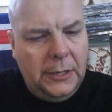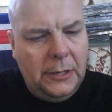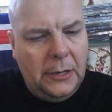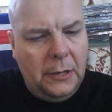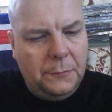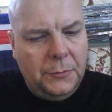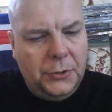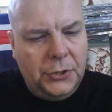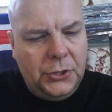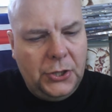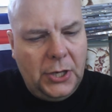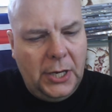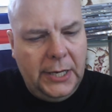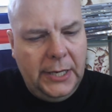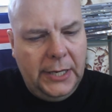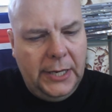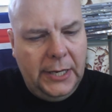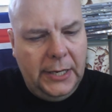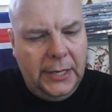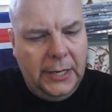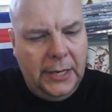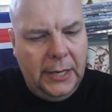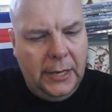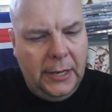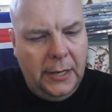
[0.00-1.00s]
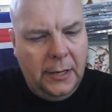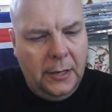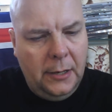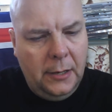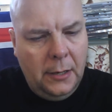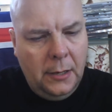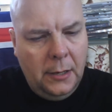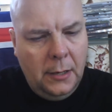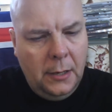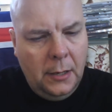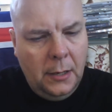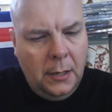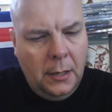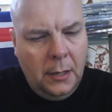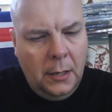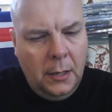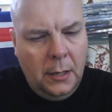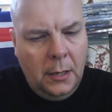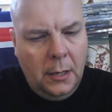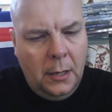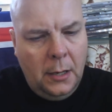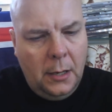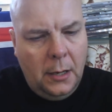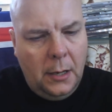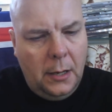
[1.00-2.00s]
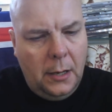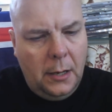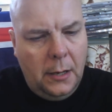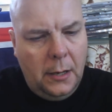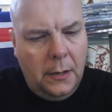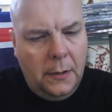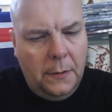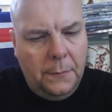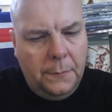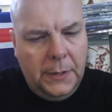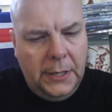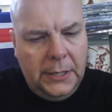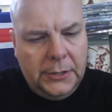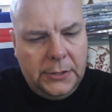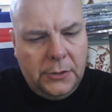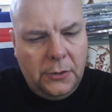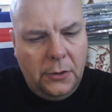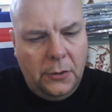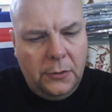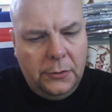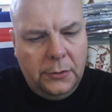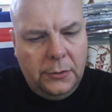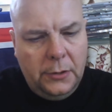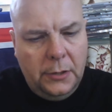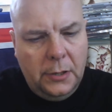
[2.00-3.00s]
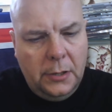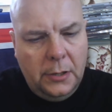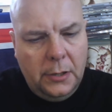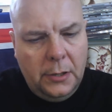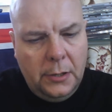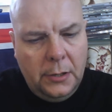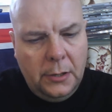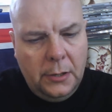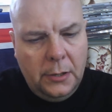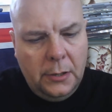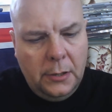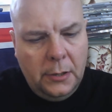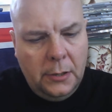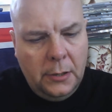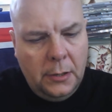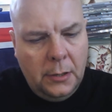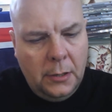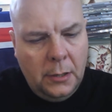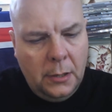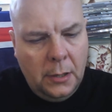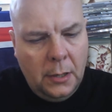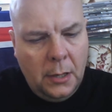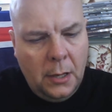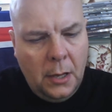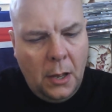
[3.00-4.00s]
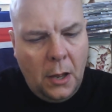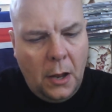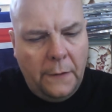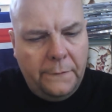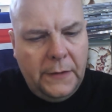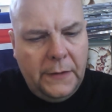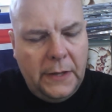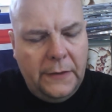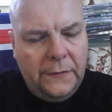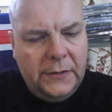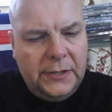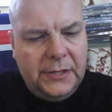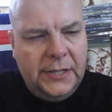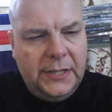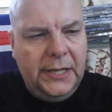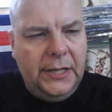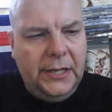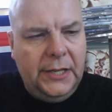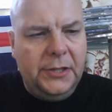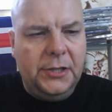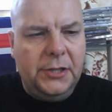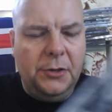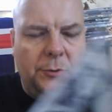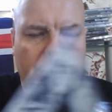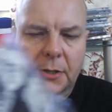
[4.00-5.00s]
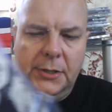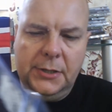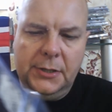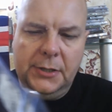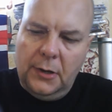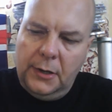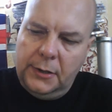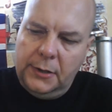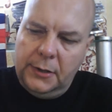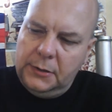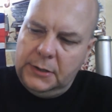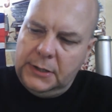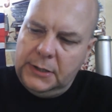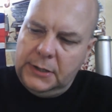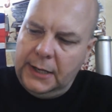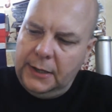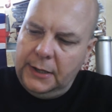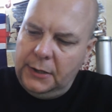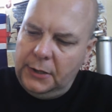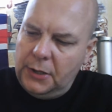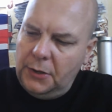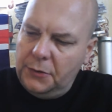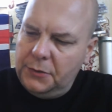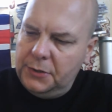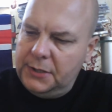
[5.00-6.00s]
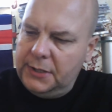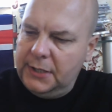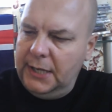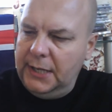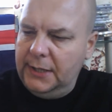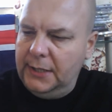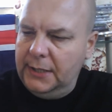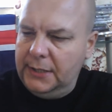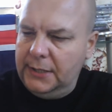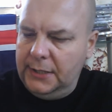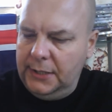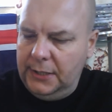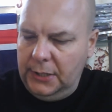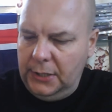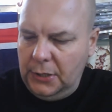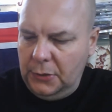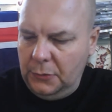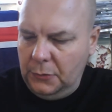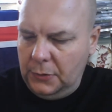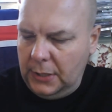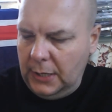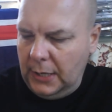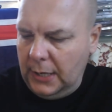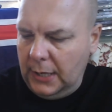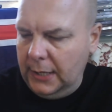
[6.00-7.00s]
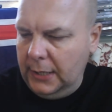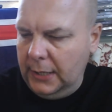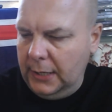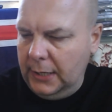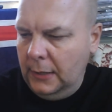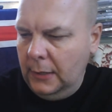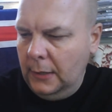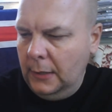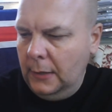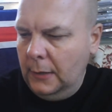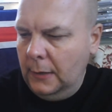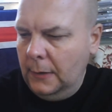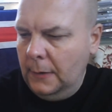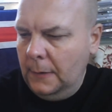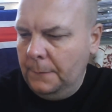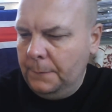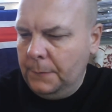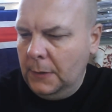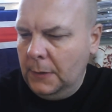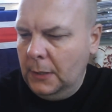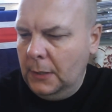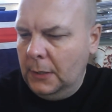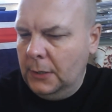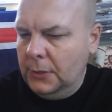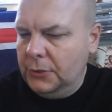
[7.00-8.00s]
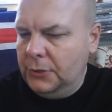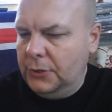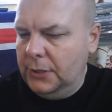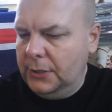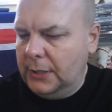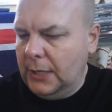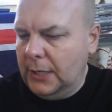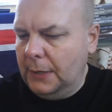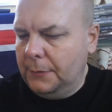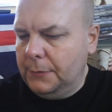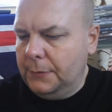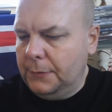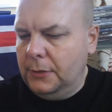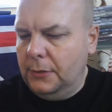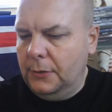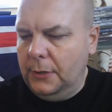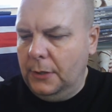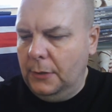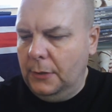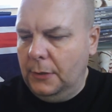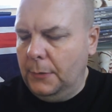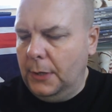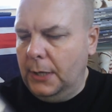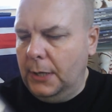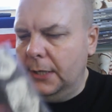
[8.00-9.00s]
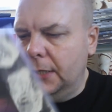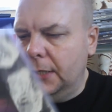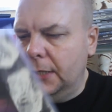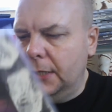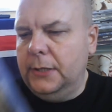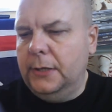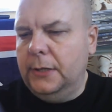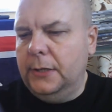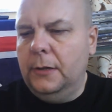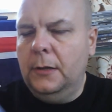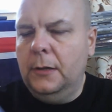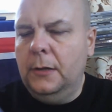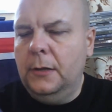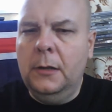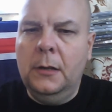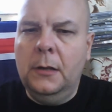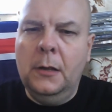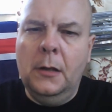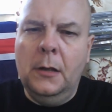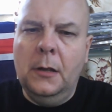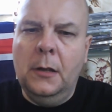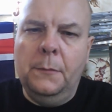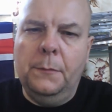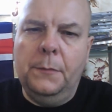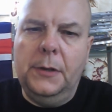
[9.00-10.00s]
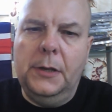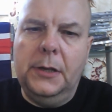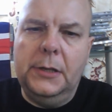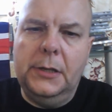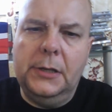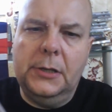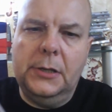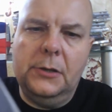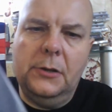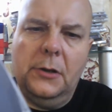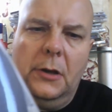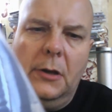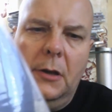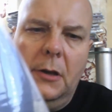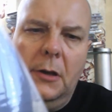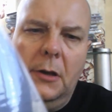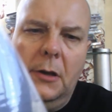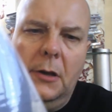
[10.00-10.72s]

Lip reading: shaking here. It's on. I've never seen a Suicidal tent. You don't see this in the UK. It's just absolutely amazing. But it's got a